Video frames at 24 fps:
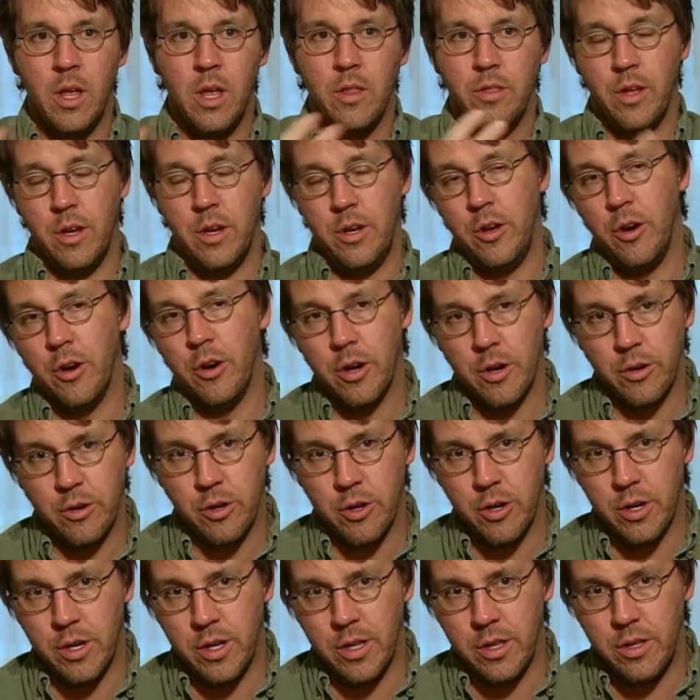than your own
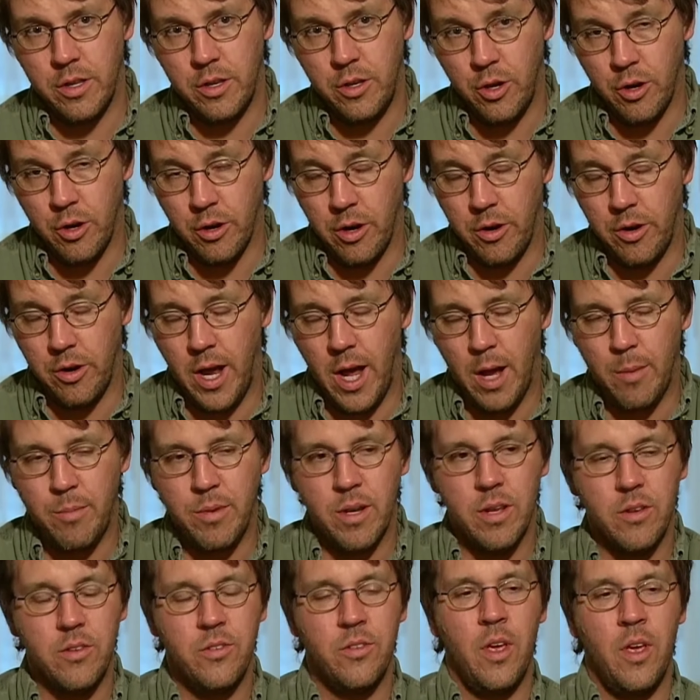good and your own
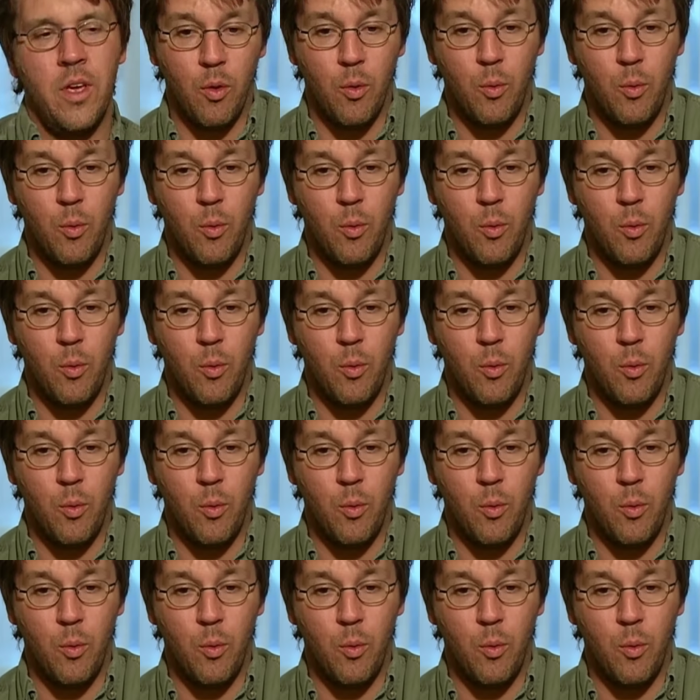happiness.